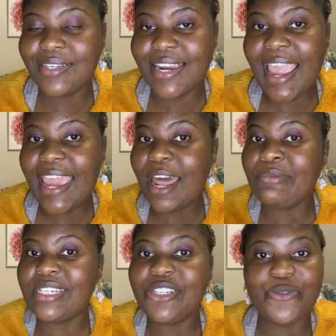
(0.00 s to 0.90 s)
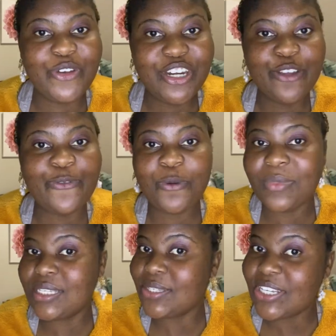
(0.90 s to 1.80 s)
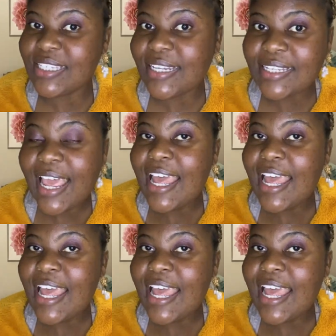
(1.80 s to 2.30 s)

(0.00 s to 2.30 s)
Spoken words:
and I'm just reading from the sources.